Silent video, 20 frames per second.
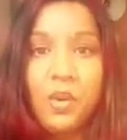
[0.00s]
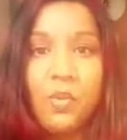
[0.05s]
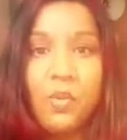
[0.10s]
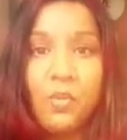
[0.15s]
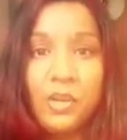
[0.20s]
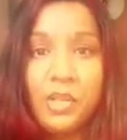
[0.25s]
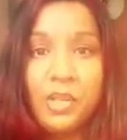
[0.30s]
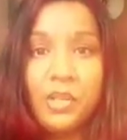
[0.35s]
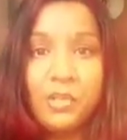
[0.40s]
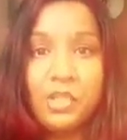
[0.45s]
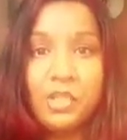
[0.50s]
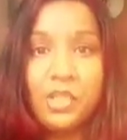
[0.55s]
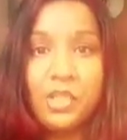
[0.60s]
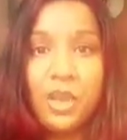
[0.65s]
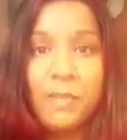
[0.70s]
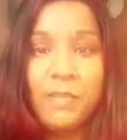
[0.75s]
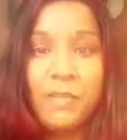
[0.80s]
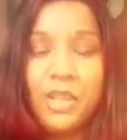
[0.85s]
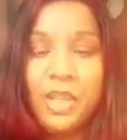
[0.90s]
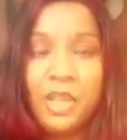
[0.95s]
window
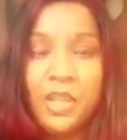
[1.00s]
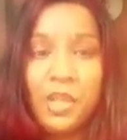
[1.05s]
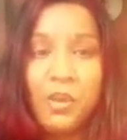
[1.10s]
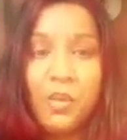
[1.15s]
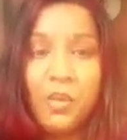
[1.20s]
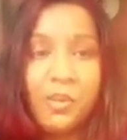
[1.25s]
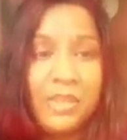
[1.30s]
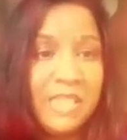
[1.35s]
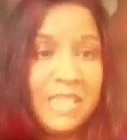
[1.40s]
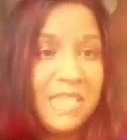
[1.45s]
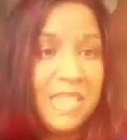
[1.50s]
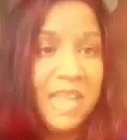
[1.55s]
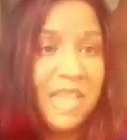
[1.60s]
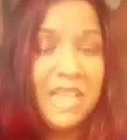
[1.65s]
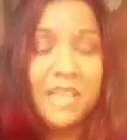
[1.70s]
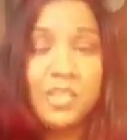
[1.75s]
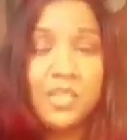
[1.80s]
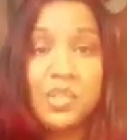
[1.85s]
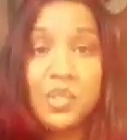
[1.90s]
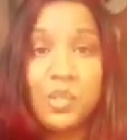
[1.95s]
shopping, go inside
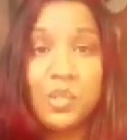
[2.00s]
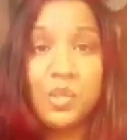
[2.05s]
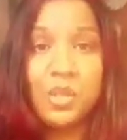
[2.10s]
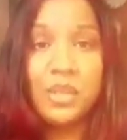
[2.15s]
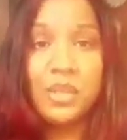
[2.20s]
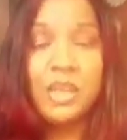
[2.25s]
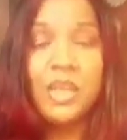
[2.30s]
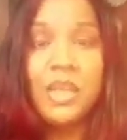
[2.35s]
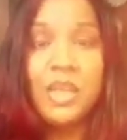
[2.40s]
a store